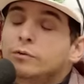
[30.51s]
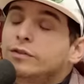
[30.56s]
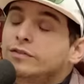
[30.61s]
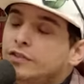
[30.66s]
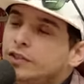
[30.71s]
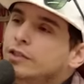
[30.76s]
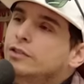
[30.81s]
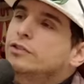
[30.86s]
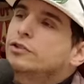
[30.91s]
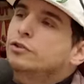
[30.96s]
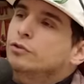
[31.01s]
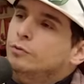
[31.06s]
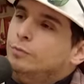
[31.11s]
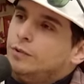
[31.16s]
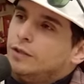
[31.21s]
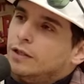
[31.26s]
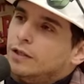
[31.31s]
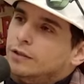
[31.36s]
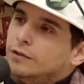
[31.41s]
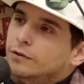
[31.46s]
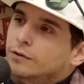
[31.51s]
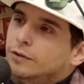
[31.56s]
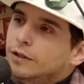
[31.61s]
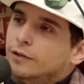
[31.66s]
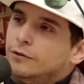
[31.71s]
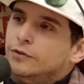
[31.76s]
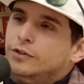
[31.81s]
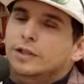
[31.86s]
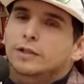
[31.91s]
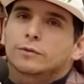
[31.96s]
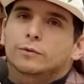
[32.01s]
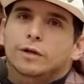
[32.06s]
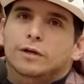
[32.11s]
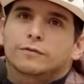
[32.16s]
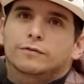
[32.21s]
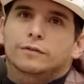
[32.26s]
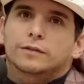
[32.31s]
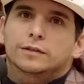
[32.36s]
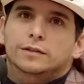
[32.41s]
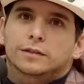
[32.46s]
we've seen Snoop Dogg do it. I was going to
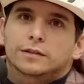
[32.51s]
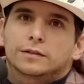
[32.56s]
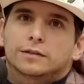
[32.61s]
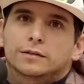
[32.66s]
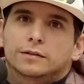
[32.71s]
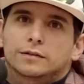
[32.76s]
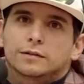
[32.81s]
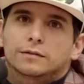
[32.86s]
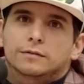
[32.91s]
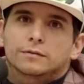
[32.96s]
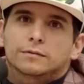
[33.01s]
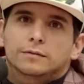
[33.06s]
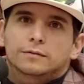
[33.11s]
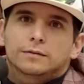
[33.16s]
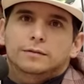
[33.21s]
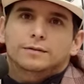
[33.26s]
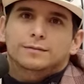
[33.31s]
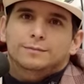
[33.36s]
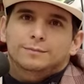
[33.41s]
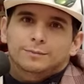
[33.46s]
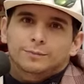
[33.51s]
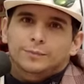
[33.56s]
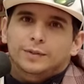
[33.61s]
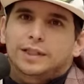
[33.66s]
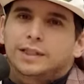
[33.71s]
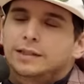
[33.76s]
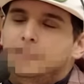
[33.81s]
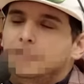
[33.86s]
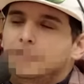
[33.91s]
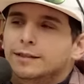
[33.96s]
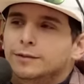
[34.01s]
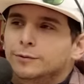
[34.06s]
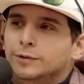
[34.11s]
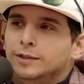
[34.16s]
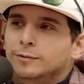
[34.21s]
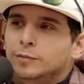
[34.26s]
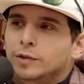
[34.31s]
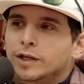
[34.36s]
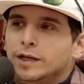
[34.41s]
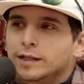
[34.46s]
reference, you know, he'd be
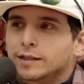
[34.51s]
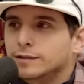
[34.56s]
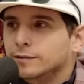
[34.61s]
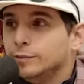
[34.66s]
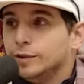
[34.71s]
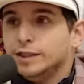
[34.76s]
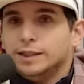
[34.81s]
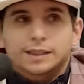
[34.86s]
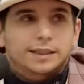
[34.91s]
rebranded, but